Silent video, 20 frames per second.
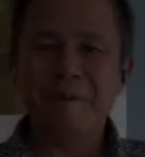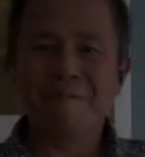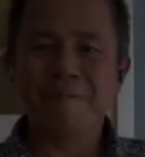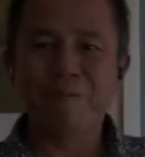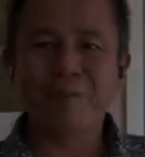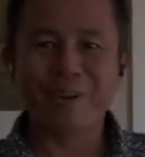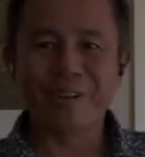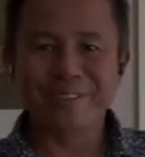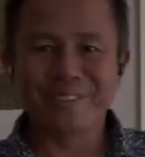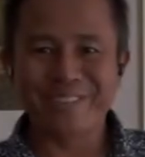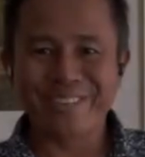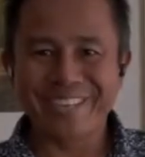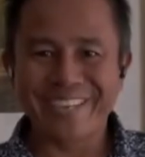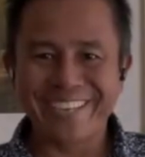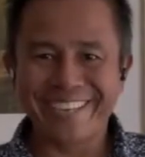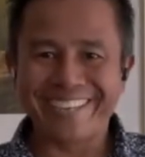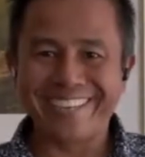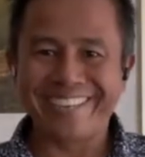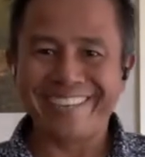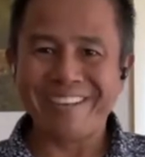Once
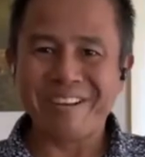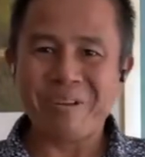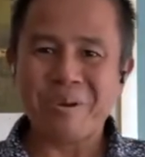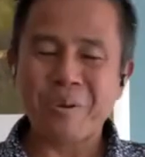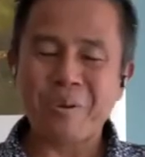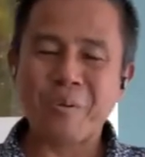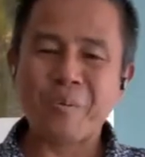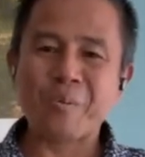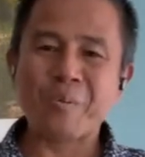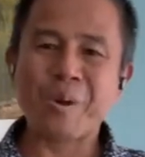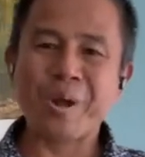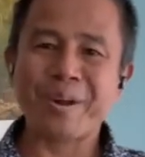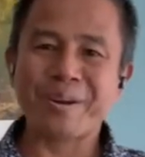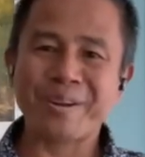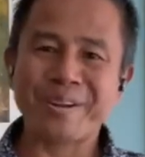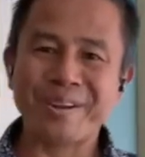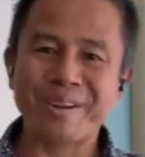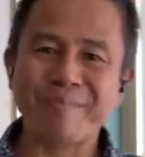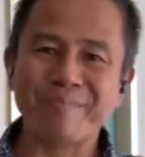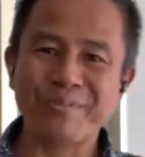again,
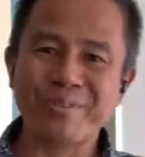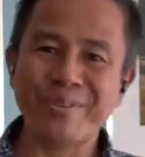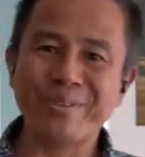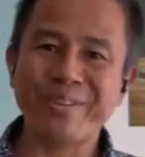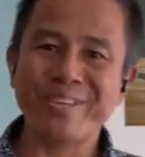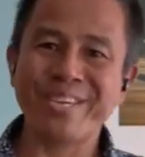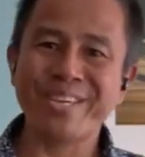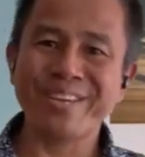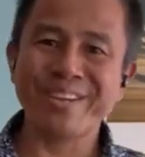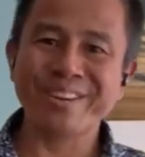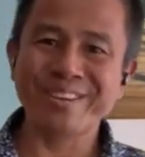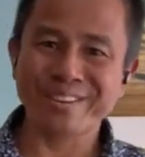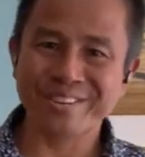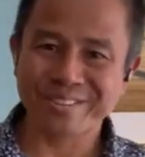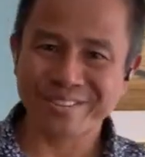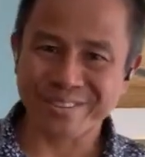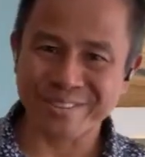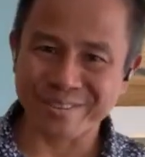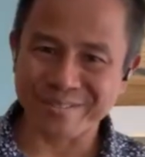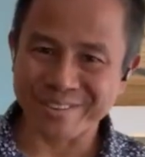welcome to the English
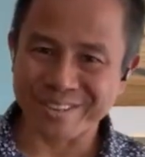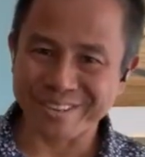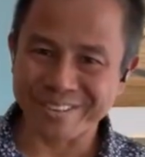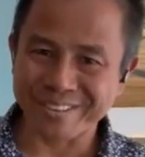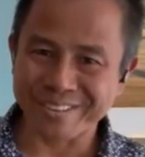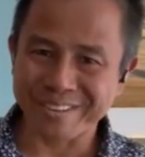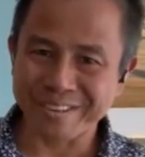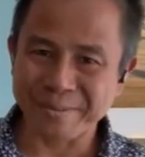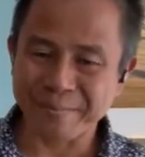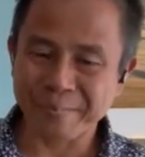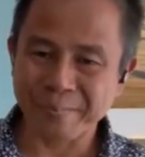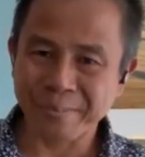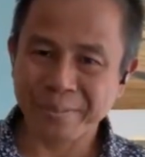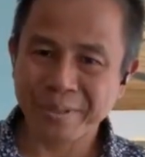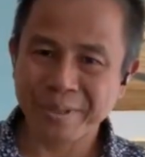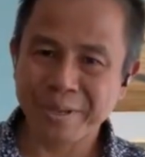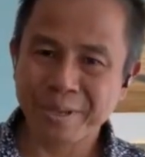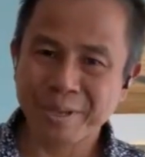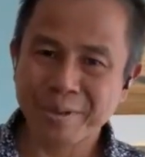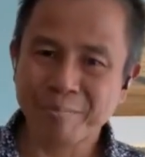service.
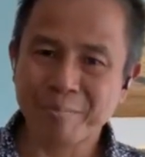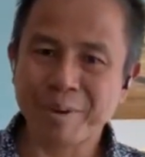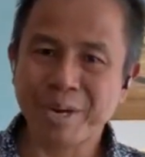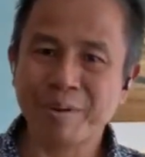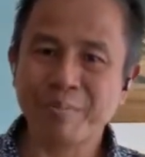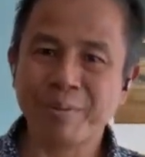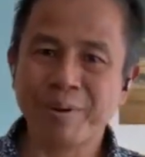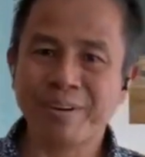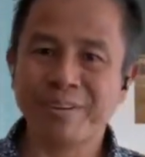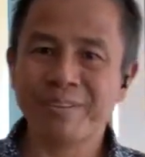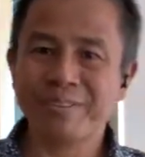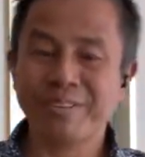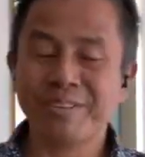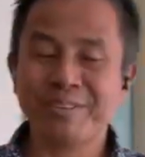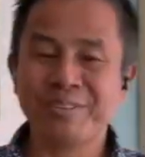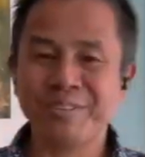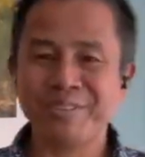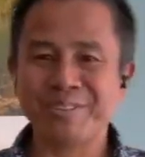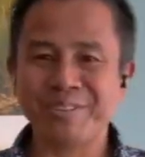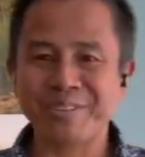My brothers
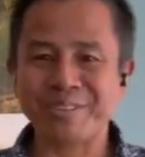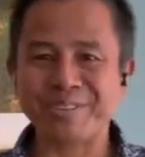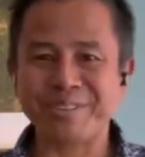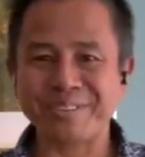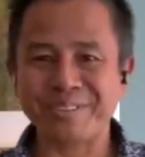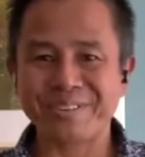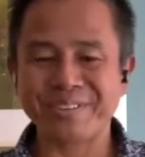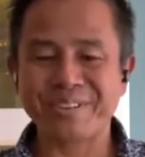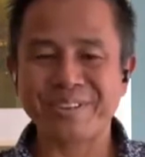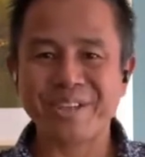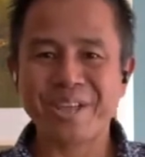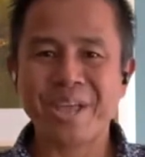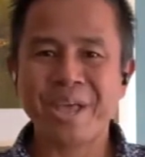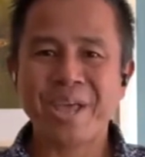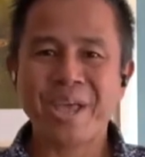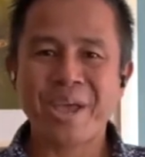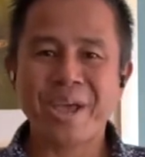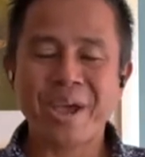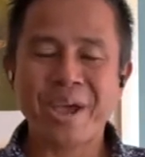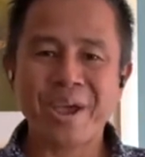and sisters,
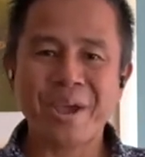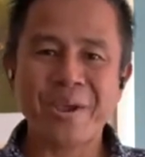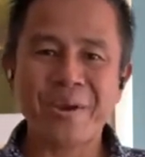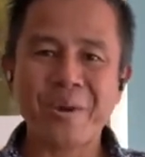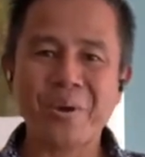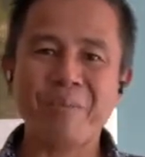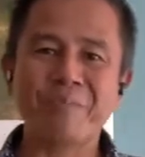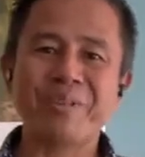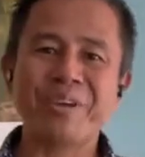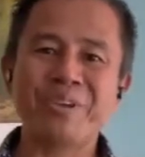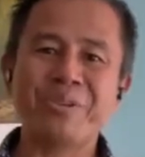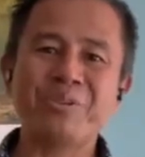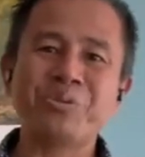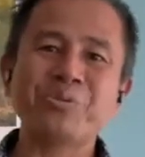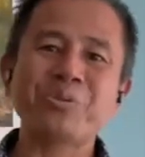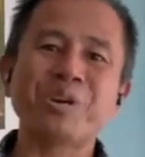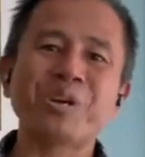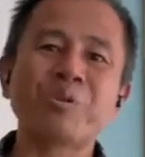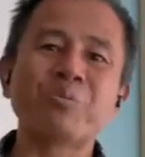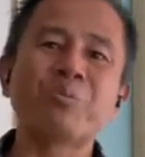I hope that
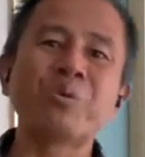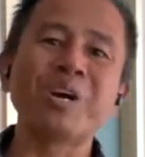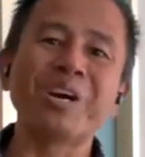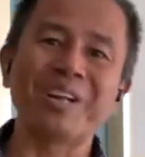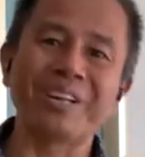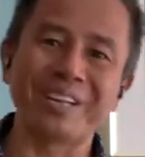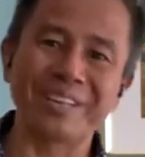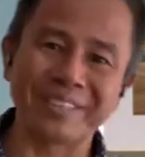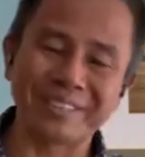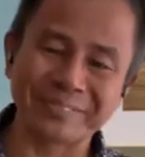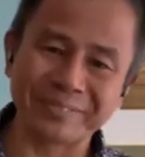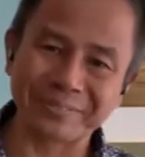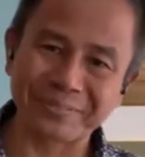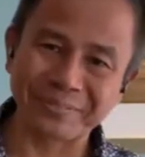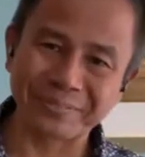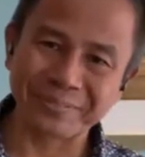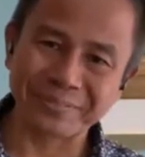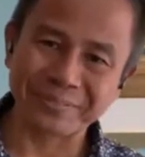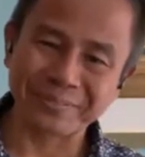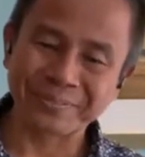you are well
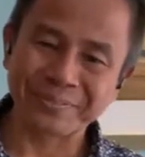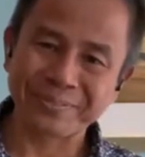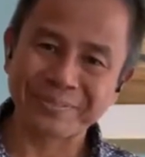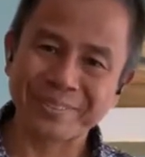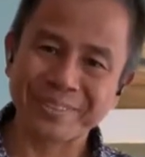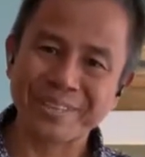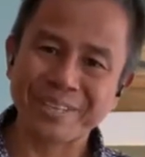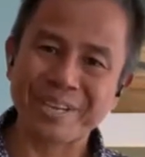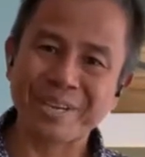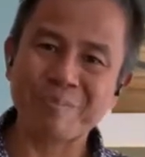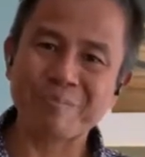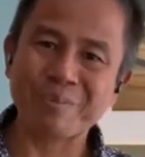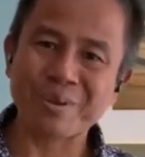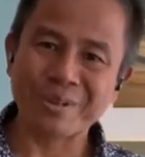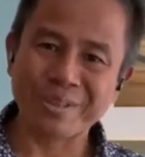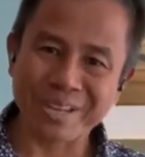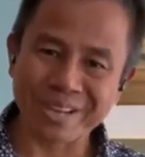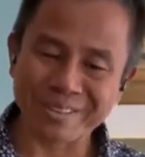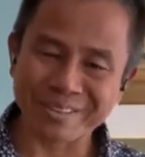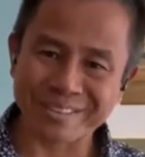and
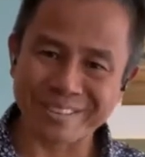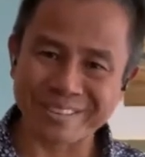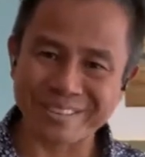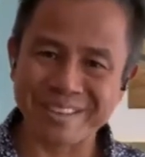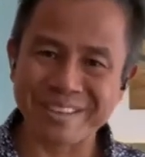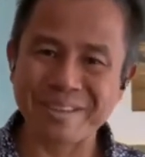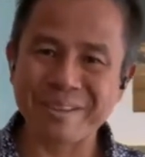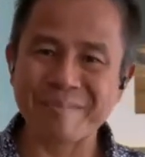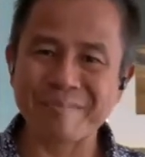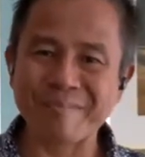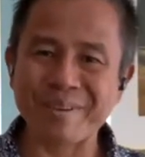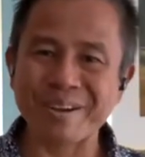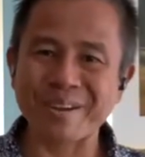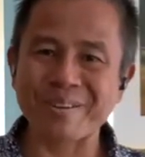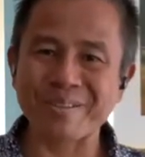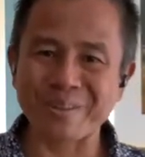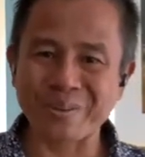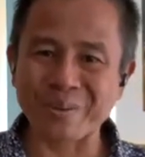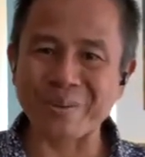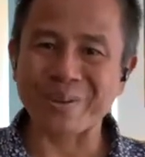protected by
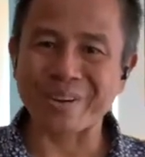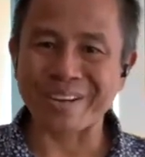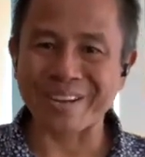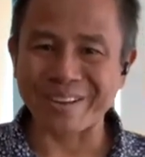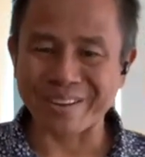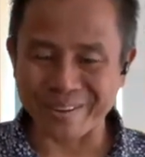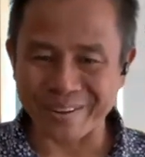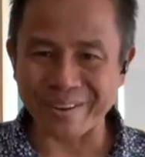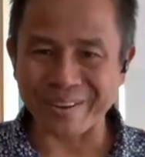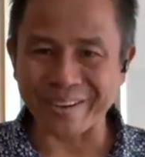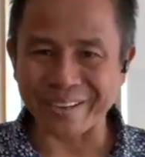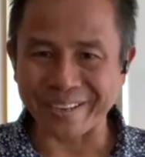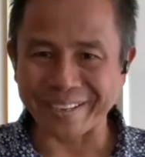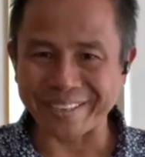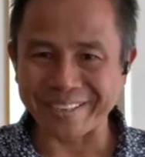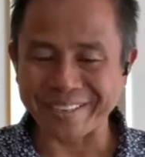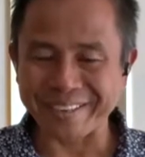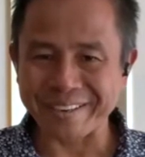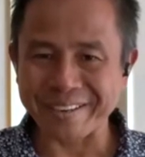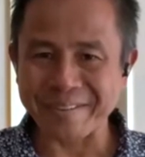the Lord our
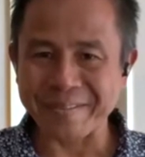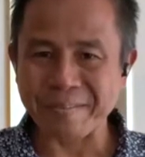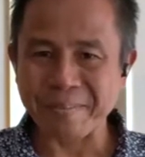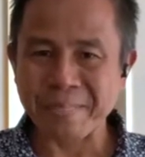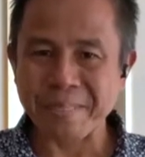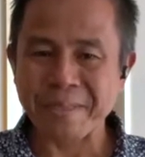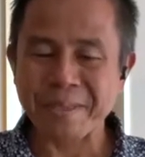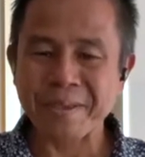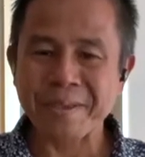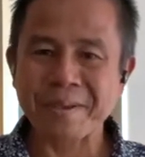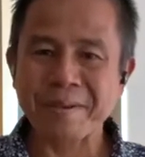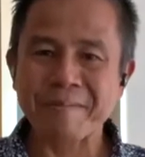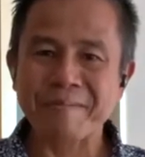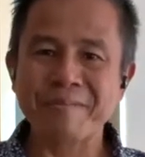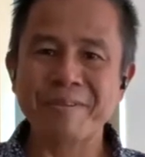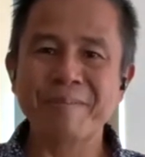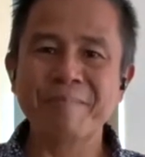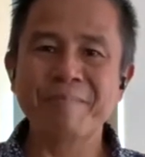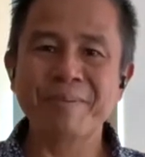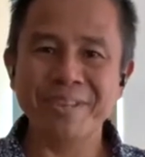God.
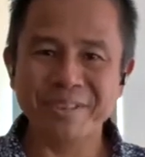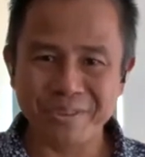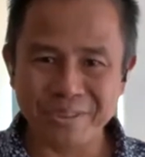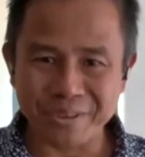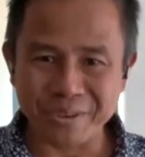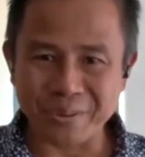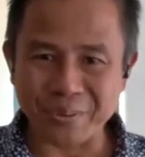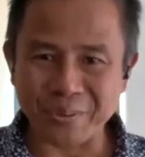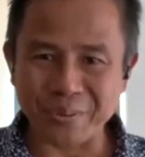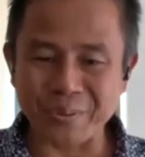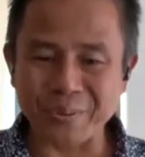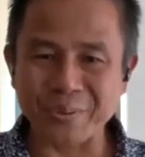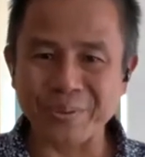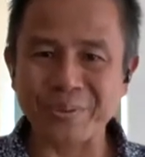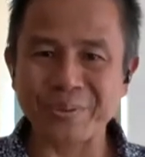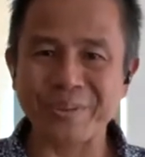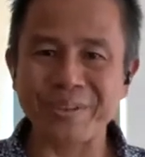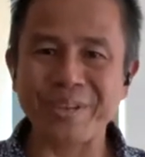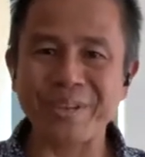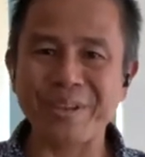We miss you,
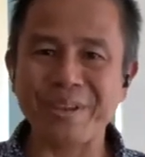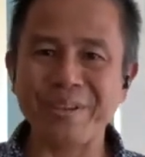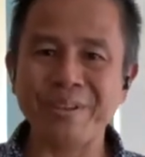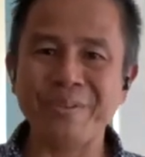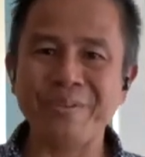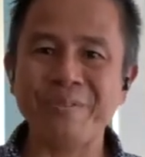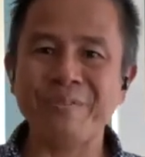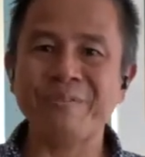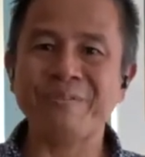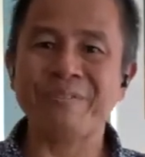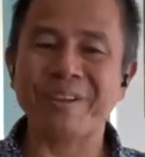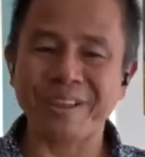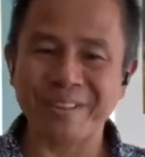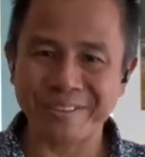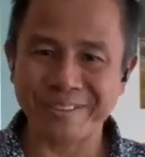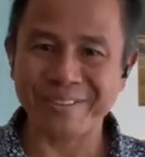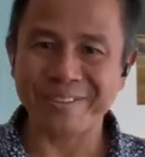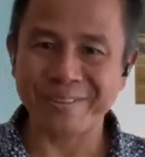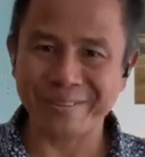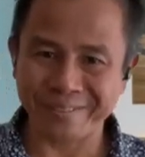seeing you
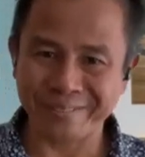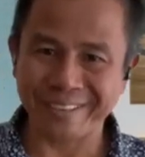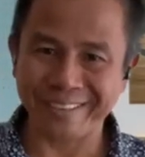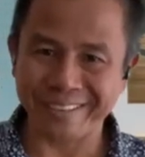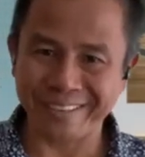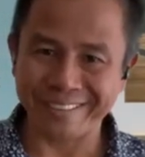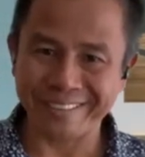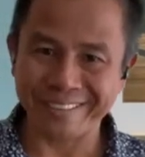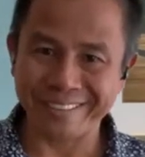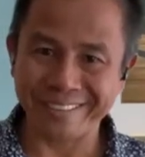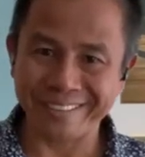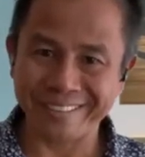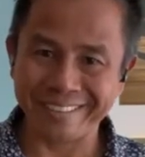face to face.